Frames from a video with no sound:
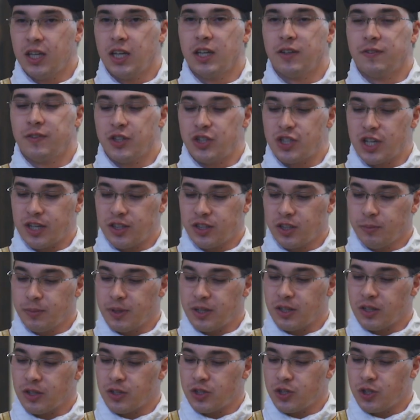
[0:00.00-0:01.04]
If a
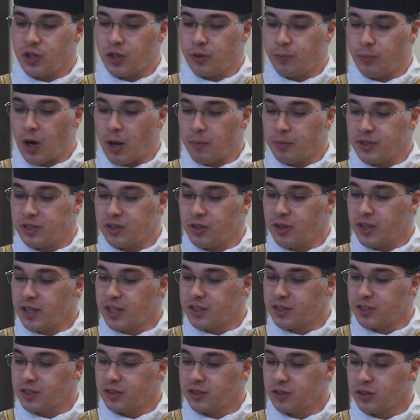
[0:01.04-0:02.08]
gentleman should promise you
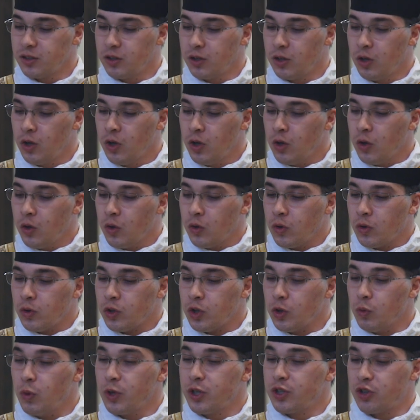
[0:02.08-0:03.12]
this,
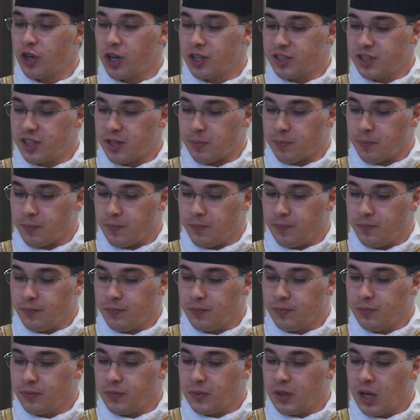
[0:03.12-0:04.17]
you would trust him.
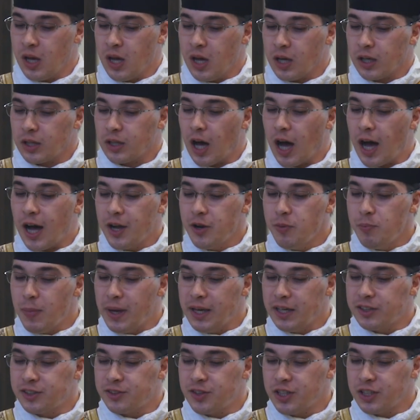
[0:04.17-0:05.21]
God
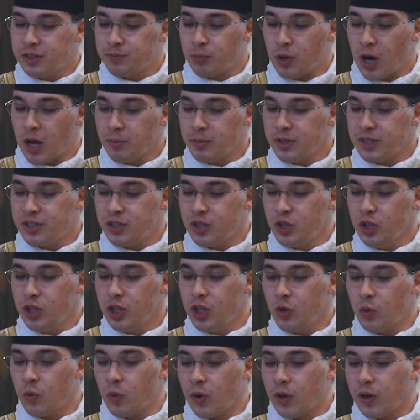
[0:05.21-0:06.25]
makes this promise to
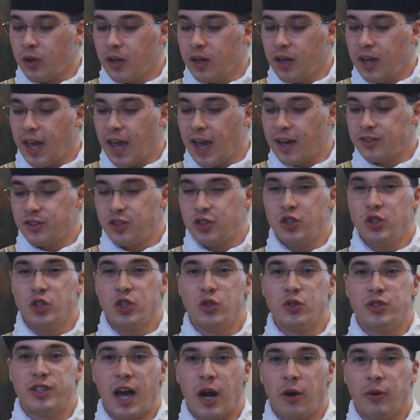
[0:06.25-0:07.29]
you, and do
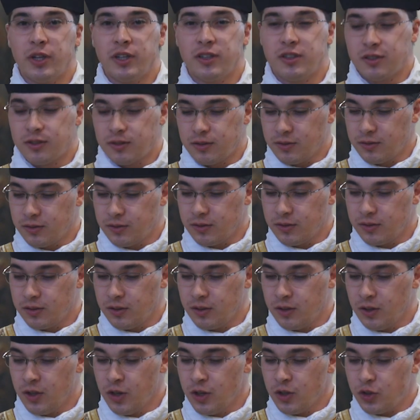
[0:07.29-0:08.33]
you doubt it?
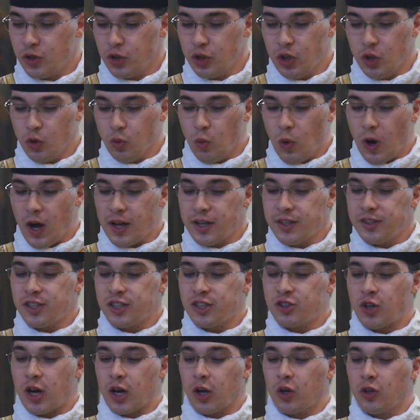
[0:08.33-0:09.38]
Do you want a
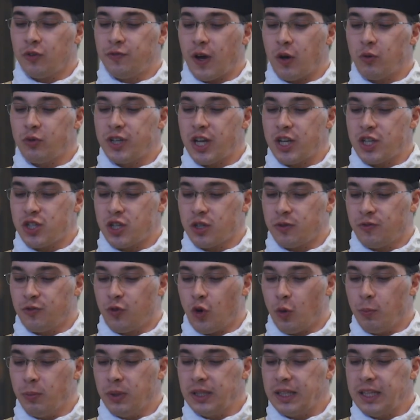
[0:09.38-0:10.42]
stronger foundation
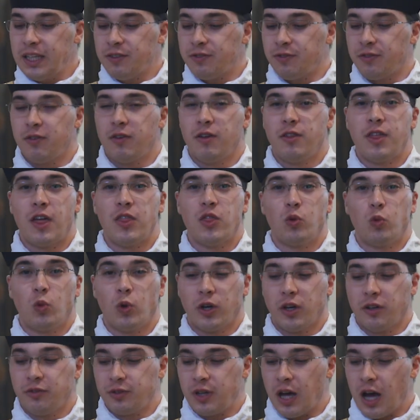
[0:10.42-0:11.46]
for belief than the
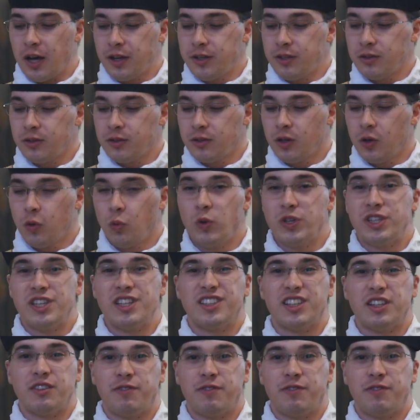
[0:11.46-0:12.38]
Word of God, which is